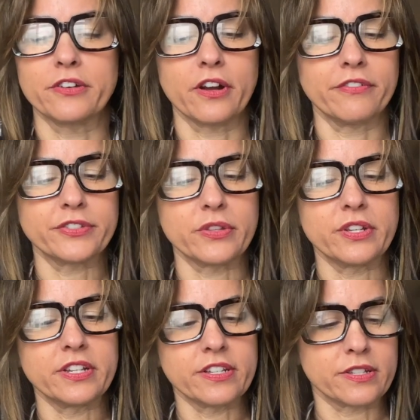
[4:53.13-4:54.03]
off so that
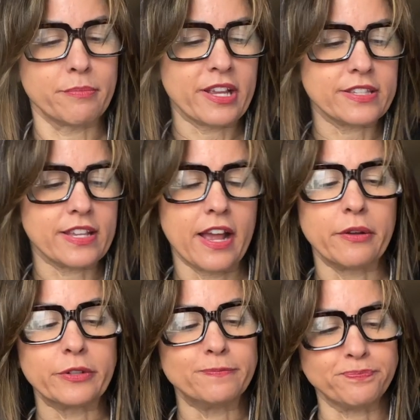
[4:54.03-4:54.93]
it doesn't make
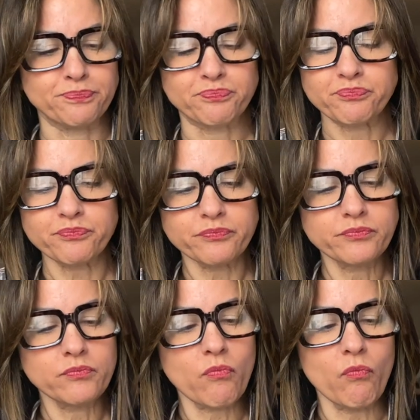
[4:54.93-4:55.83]
sound.
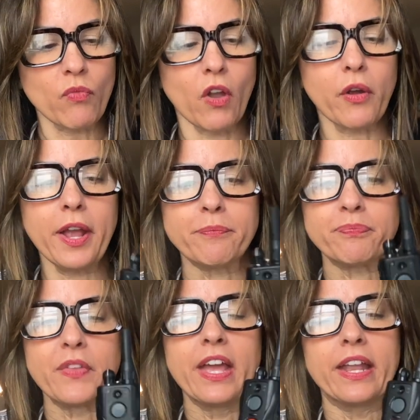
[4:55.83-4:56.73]
Okay,
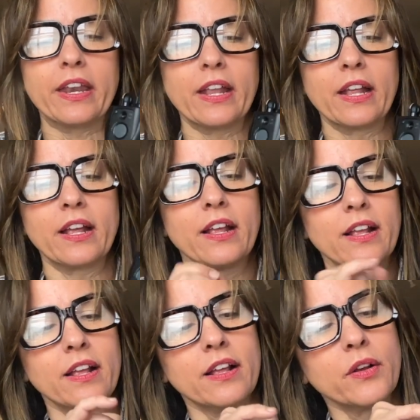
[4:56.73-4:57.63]

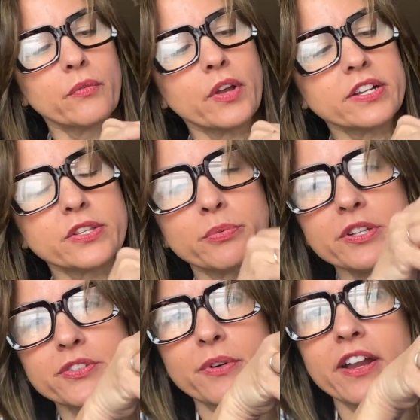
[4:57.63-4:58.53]
got a
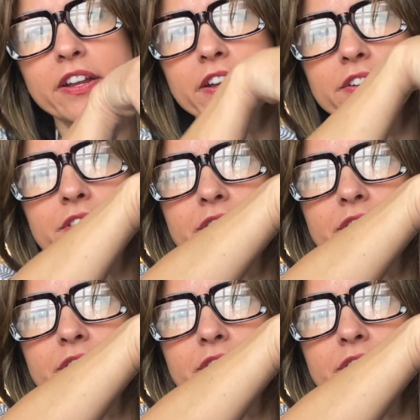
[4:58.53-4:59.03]
switch right here at the